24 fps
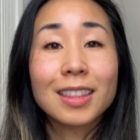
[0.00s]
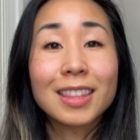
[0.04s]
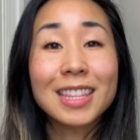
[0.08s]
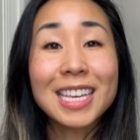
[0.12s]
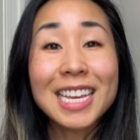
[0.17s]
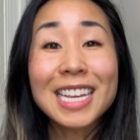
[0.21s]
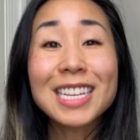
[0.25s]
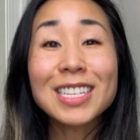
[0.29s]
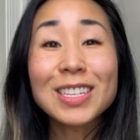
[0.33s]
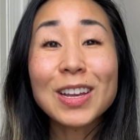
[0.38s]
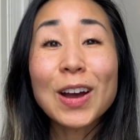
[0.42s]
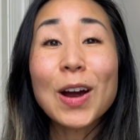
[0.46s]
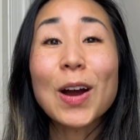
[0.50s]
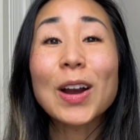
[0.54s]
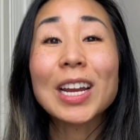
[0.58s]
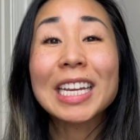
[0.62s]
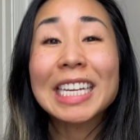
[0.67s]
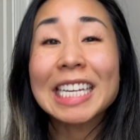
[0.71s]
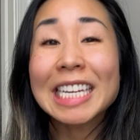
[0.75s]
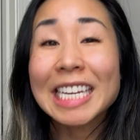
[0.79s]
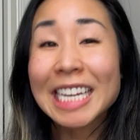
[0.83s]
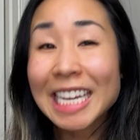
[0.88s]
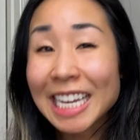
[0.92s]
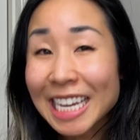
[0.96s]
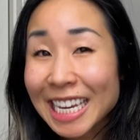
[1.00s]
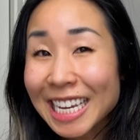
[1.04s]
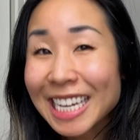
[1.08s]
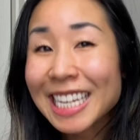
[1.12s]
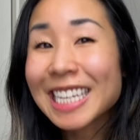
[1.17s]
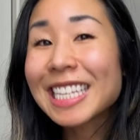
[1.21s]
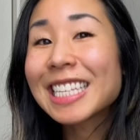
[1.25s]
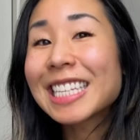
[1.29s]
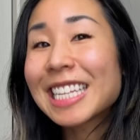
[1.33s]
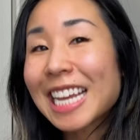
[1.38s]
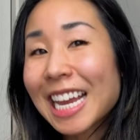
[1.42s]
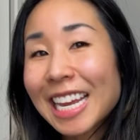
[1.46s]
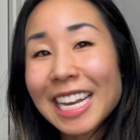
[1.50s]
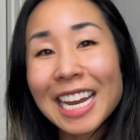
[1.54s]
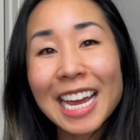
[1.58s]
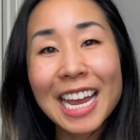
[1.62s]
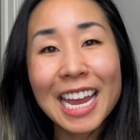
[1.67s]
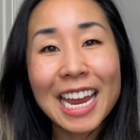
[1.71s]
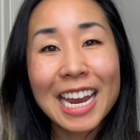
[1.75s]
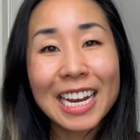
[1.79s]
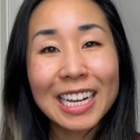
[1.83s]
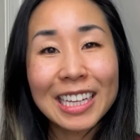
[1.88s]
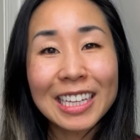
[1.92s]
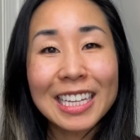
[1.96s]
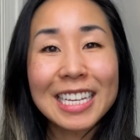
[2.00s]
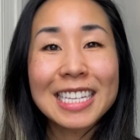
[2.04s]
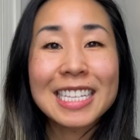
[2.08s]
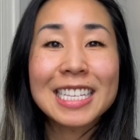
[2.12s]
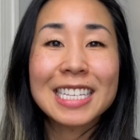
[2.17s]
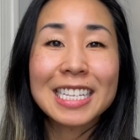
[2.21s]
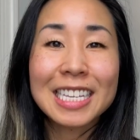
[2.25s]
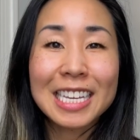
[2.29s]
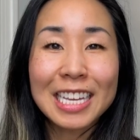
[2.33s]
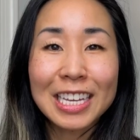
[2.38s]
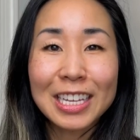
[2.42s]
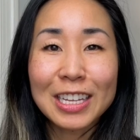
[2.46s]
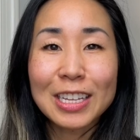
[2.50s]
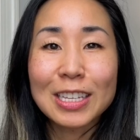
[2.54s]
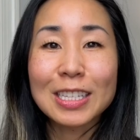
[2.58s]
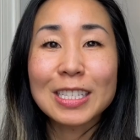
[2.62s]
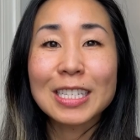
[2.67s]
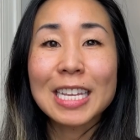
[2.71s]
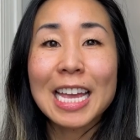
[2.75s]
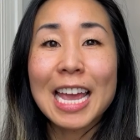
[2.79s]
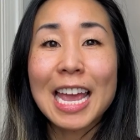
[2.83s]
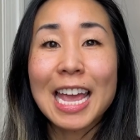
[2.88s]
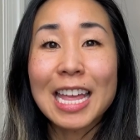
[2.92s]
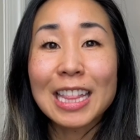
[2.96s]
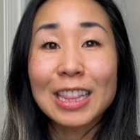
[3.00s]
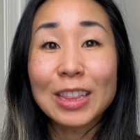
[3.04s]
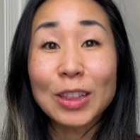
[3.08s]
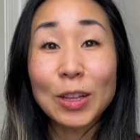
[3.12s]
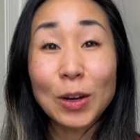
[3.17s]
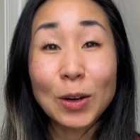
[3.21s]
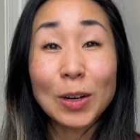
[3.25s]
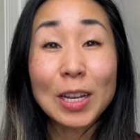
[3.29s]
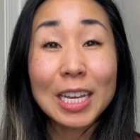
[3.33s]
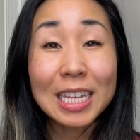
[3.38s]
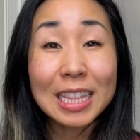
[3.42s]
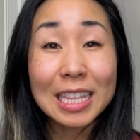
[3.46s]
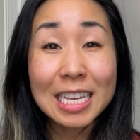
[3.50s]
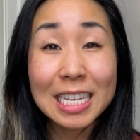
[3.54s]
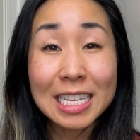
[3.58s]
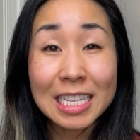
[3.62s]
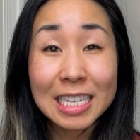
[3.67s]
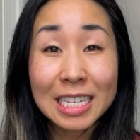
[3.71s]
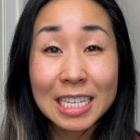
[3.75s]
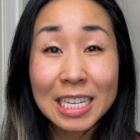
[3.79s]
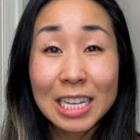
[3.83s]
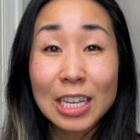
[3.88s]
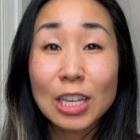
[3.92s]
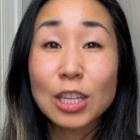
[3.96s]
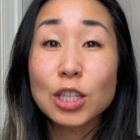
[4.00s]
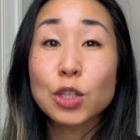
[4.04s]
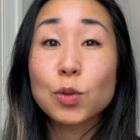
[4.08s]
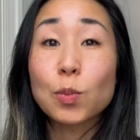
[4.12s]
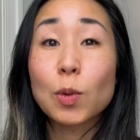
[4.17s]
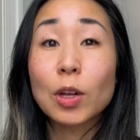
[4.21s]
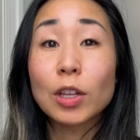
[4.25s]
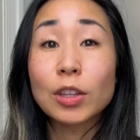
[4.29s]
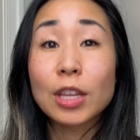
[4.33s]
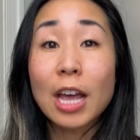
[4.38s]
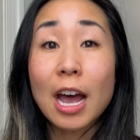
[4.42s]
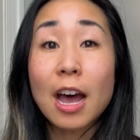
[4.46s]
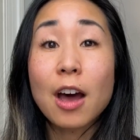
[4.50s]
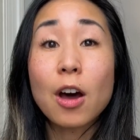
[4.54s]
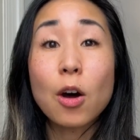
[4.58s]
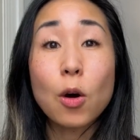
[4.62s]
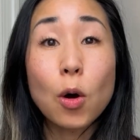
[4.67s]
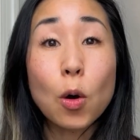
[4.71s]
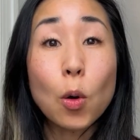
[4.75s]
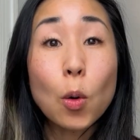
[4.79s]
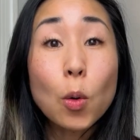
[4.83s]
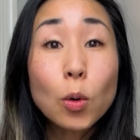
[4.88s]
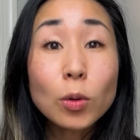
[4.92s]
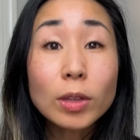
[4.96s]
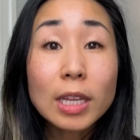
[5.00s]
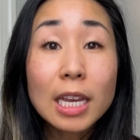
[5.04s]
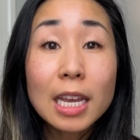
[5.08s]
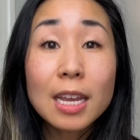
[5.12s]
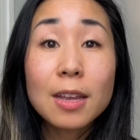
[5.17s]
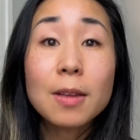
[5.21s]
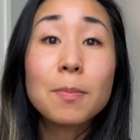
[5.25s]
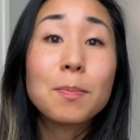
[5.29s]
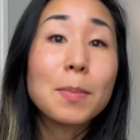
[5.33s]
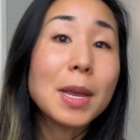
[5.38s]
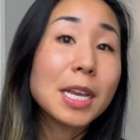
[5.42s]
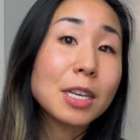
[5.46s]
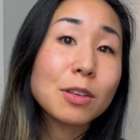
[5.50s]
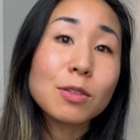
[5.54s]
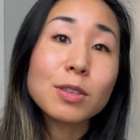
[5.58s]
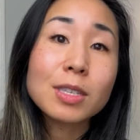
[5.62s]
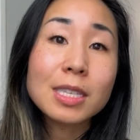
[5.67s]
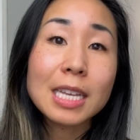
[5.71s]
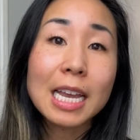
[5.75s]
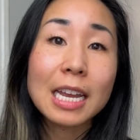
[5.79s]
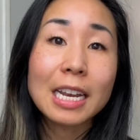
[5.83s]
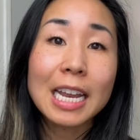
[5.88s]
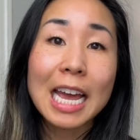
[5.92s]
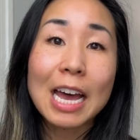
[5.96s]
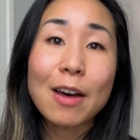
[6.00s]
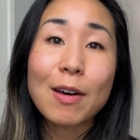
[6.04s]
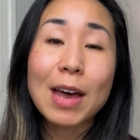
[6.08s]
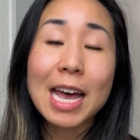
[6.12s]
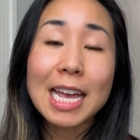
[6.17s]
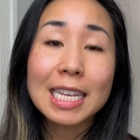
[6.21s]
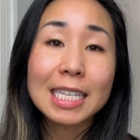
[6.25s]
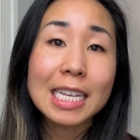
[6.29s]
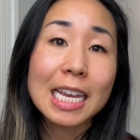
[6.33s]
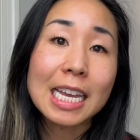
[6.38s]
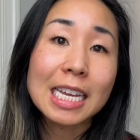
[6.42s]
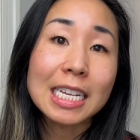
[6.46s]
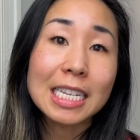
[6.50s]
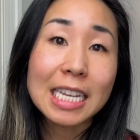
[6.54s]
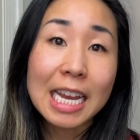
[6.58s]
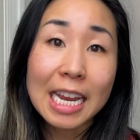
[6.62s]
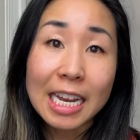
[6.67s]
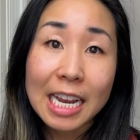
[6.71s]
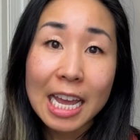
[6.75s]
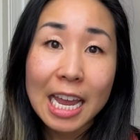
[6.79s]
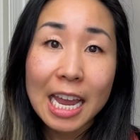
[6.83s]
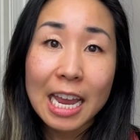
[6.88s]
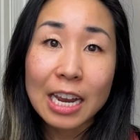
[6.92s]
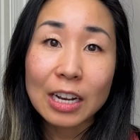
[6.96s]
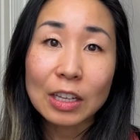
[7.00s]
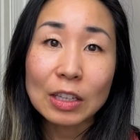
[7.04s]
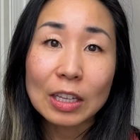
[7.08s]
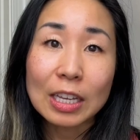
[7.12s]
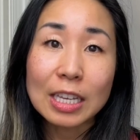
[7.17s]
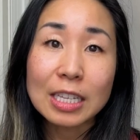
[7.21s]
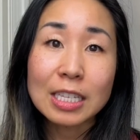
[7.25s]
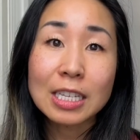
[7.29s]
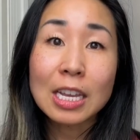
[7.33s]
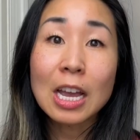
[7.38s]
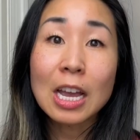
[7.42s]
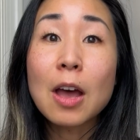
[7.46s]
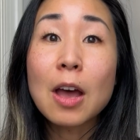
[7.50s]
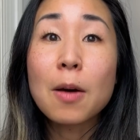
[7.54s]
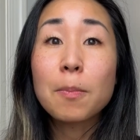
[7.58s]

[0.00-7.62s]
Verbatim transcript: These are key data analyst skills, and learning these skills will not only make you stand out as a data analyst,